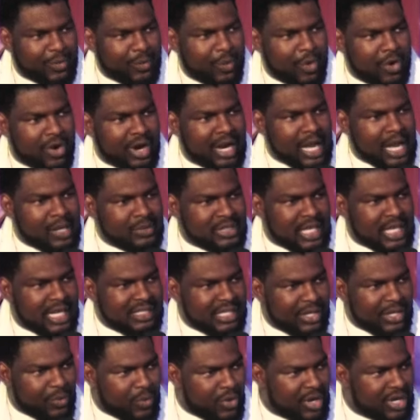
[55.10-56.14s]
work, how signs
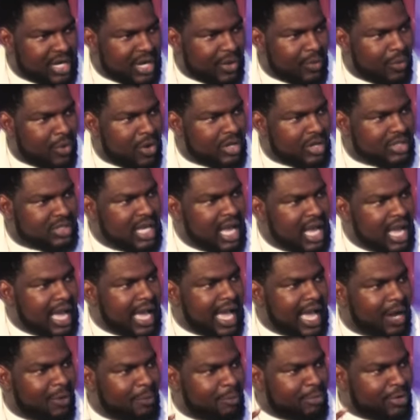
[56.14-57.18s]
and wonder works,
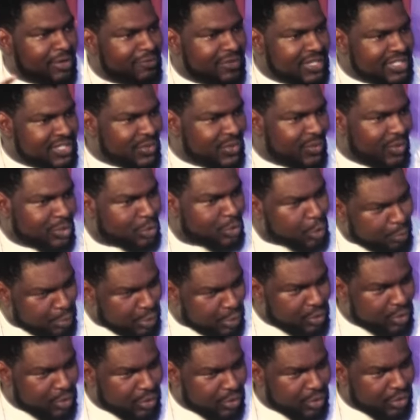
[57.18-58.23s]
how prophecy works. Hope
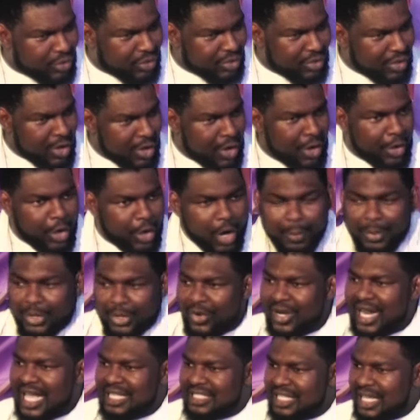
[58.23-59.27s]
you do. Hope you
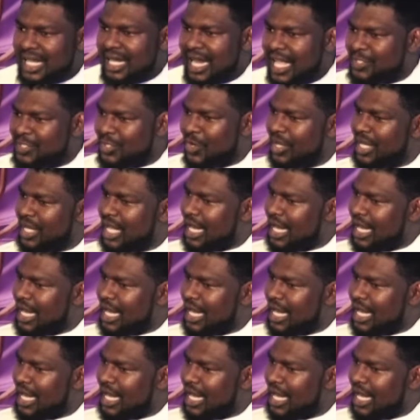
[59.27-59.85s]
know there is a class called the